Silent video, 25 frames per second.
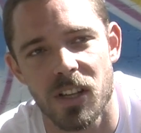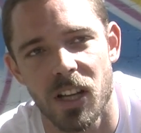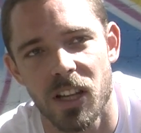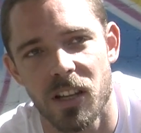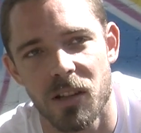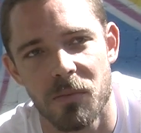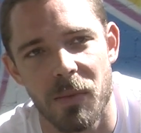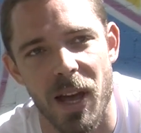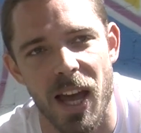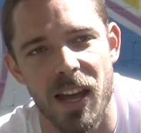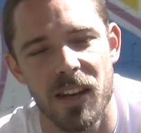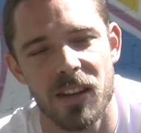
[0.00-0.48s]

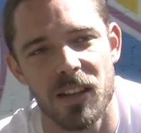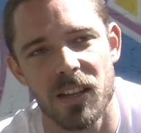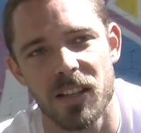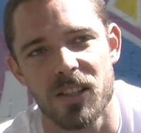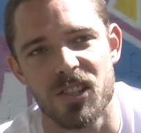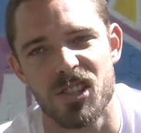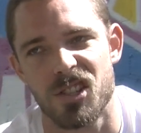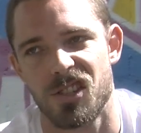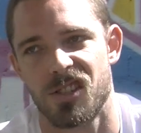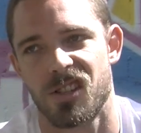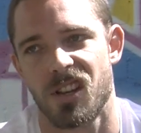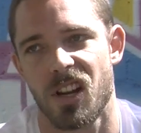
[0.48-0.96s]
Like, the main thing
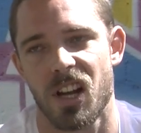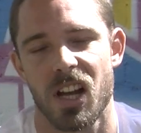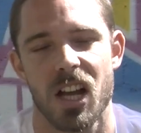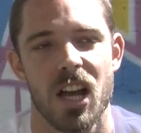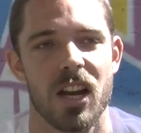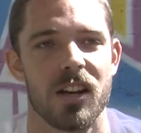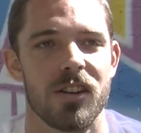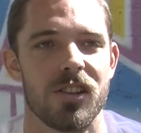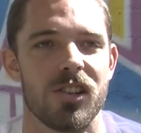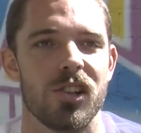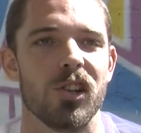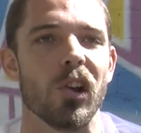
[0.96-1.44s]
is just
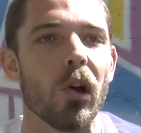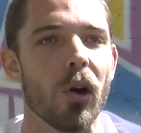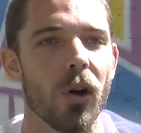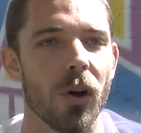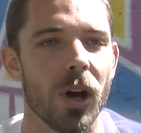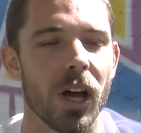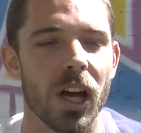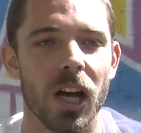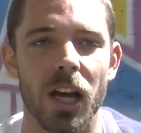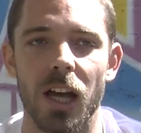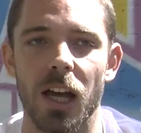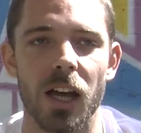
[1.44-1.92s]
kind of
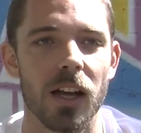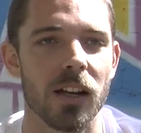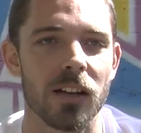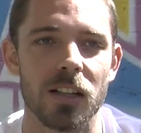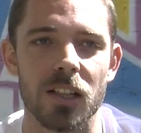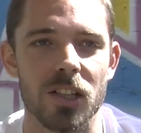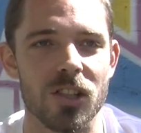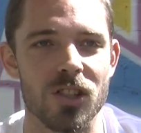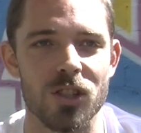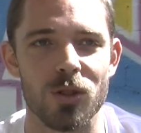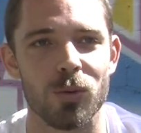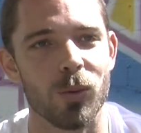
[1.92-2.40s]
doing it
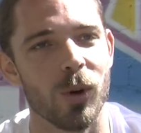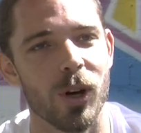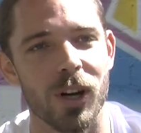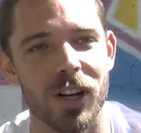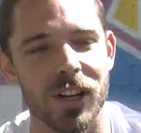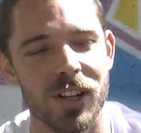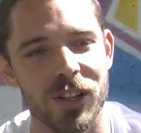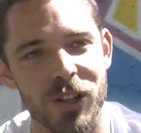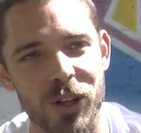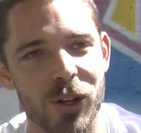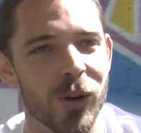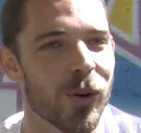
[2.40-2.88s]
because you
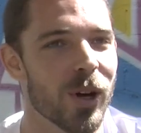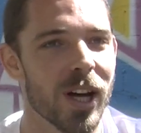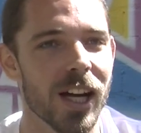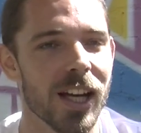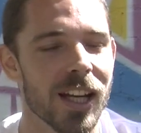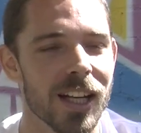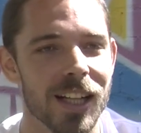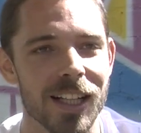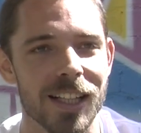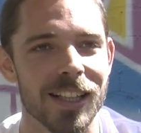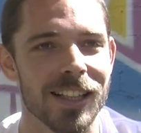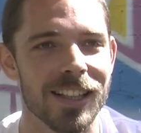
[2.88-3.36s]
want to do it.